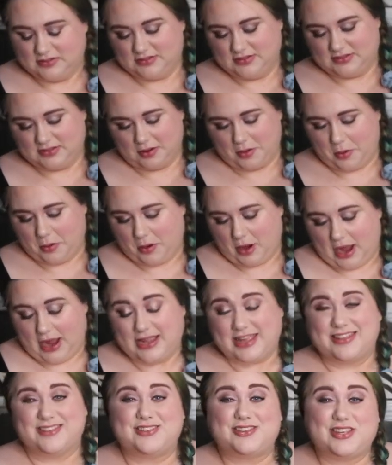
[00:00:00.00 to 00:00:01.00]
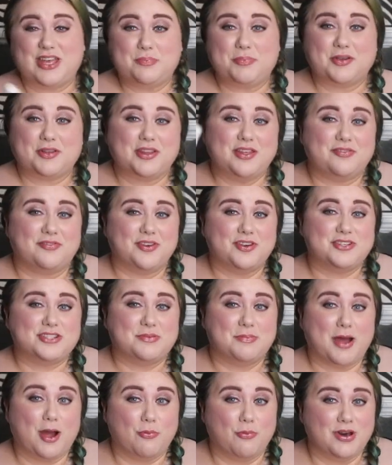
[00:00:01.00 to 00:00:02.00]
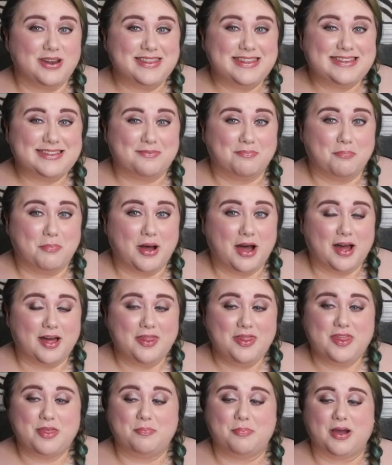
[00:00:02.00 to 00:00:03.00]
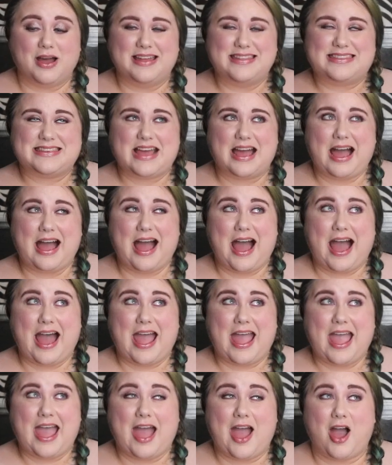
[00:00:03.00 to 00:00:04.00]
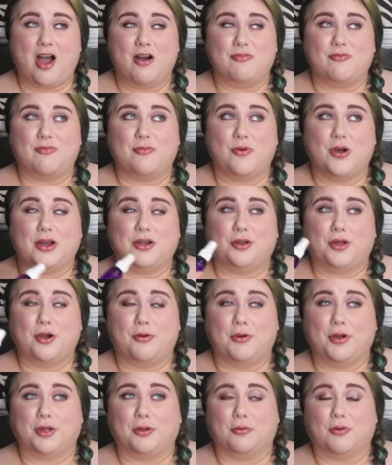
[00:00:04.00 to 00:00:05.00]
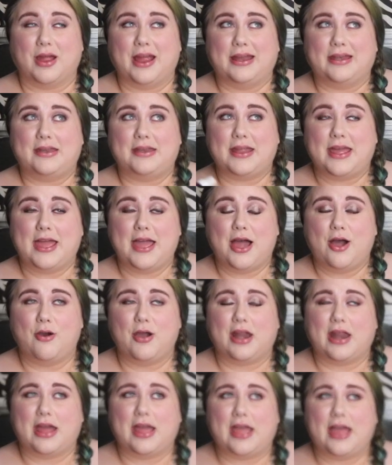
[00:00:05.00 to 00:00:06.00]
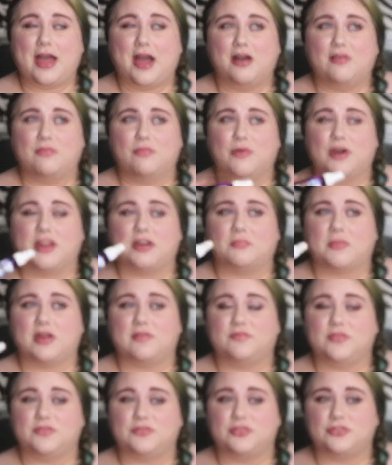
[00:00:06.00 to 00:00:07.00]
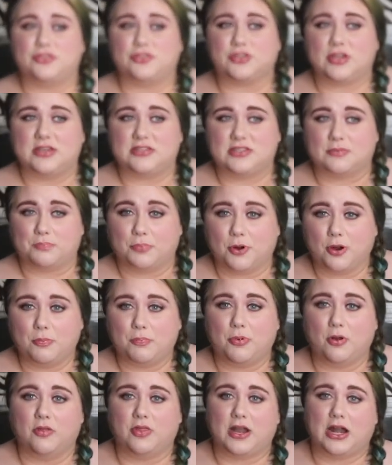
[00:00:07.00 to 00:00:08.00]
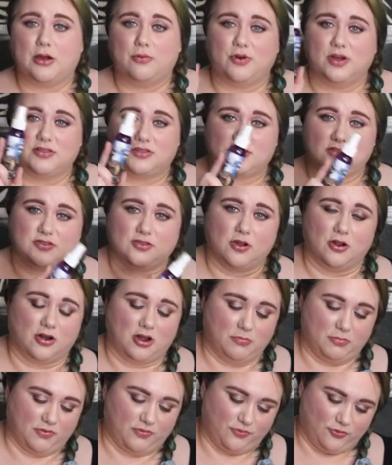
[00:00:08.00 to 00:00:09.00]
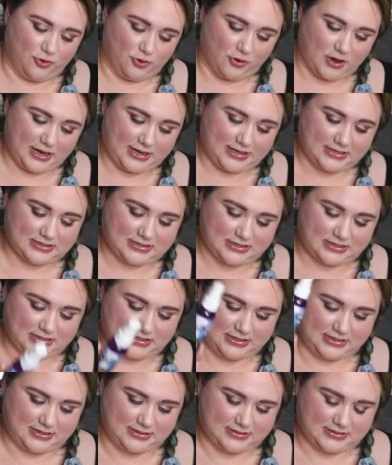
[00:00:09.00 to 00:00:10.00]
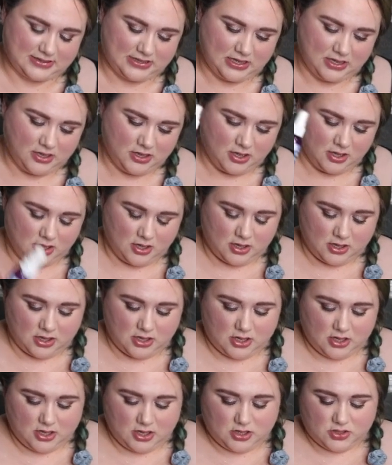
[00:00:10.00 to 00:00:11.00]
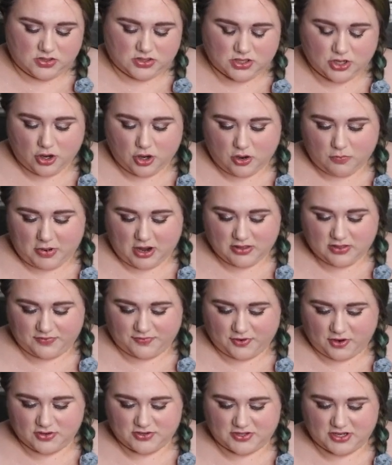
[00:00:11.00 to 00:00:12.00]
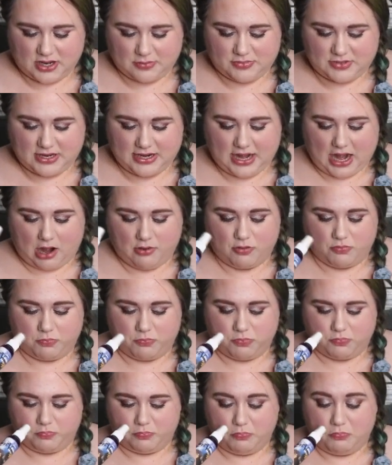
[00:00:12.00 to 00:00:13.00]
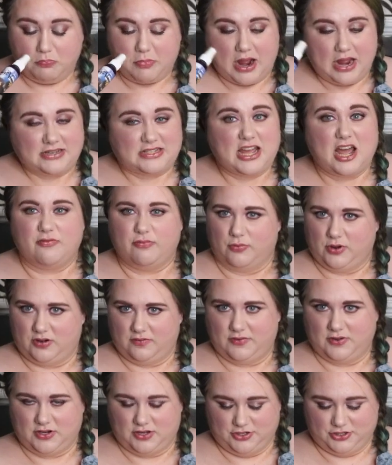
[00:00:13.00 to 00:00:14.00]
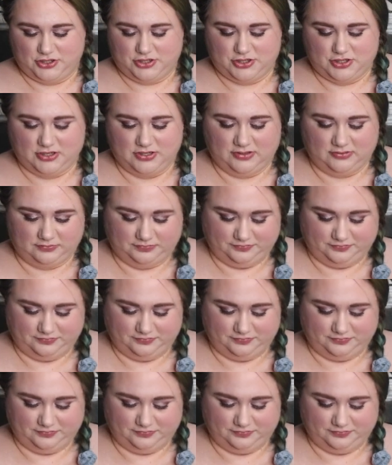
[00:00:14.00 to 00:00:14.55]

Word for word: So I can typically finish about one of these a month, but I have one going right now and I have one in my 50 Shades of Purple that I want to start on before I get to these. So by the first update, I might have one finished.